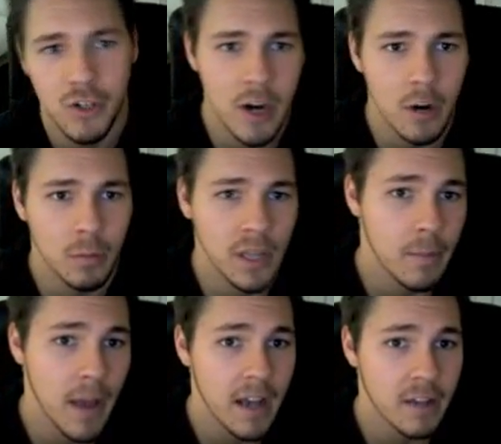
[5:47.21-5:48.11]
share, play
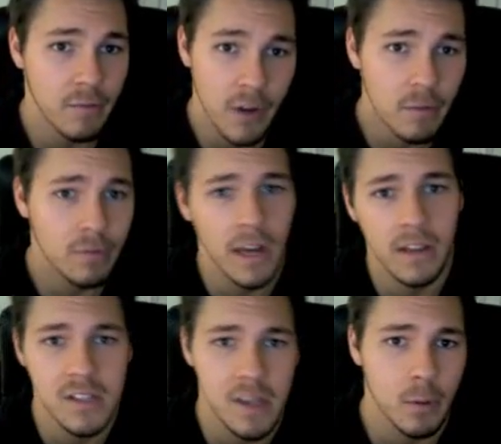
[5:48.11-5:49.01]
back, and verify
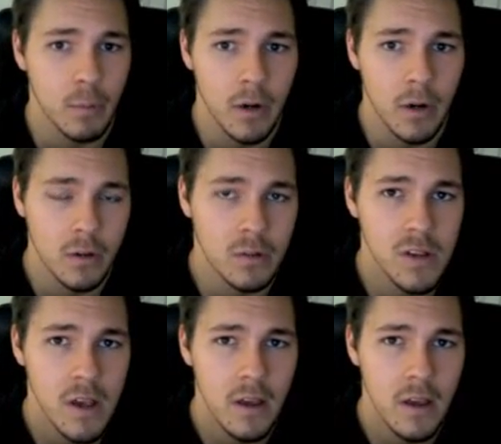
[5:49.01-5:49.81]
these epic miracles,